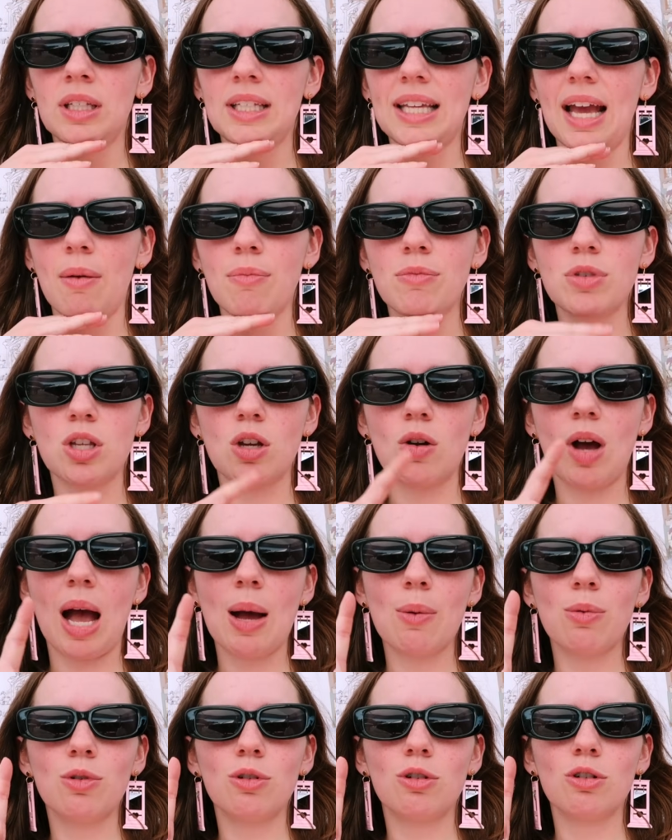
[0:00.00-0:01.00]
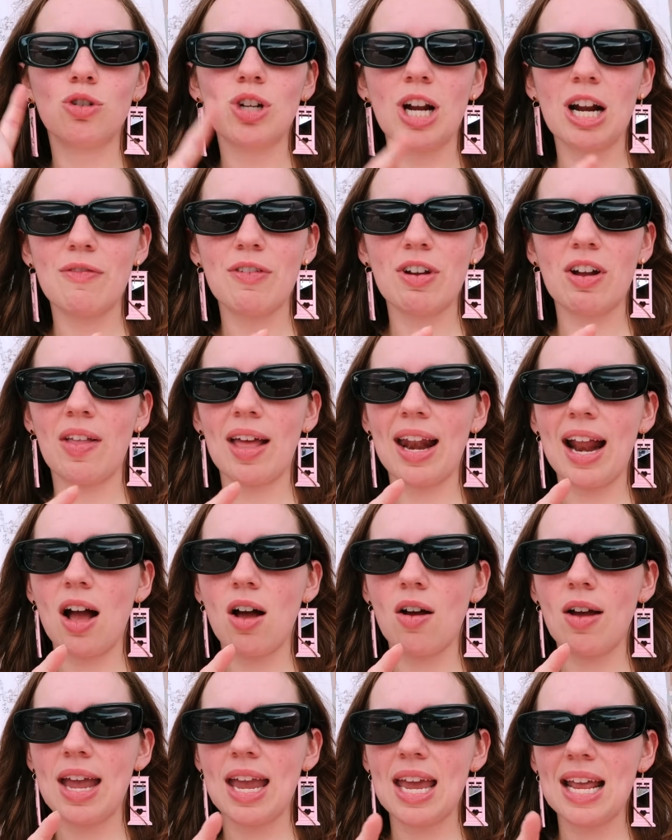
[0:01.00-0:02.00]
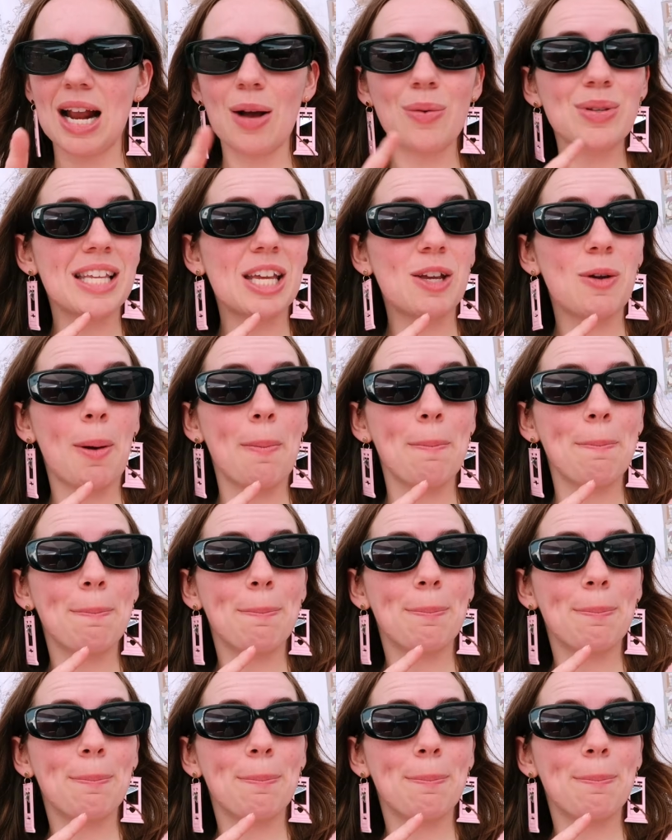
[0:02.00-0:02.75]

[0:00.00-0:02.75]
Yeah, so I will try to figure that out and I'll set you up.